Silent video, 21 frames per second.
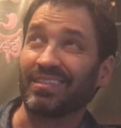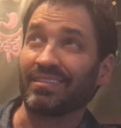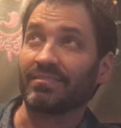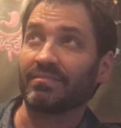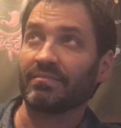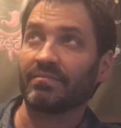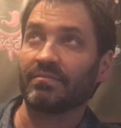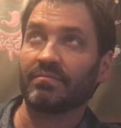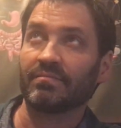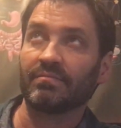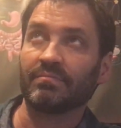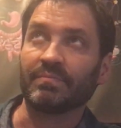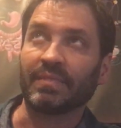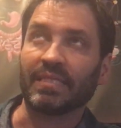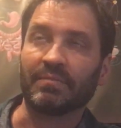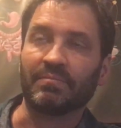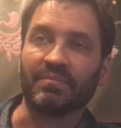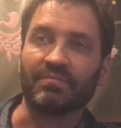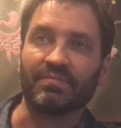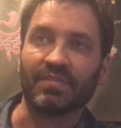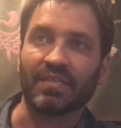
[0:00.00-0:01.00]
like
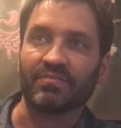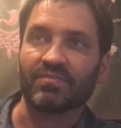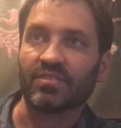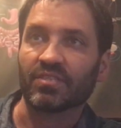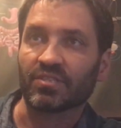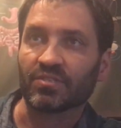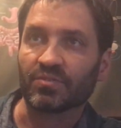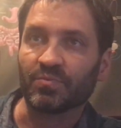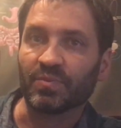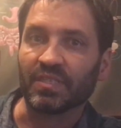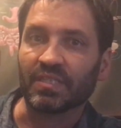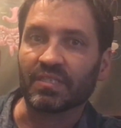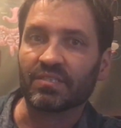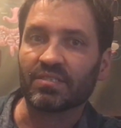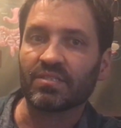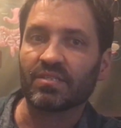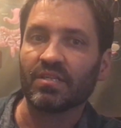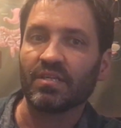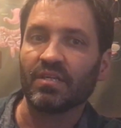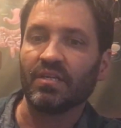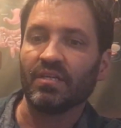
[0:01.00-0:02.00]
maybe 5-6
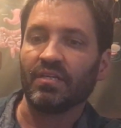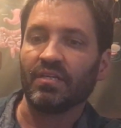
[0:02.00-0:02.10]
weeks,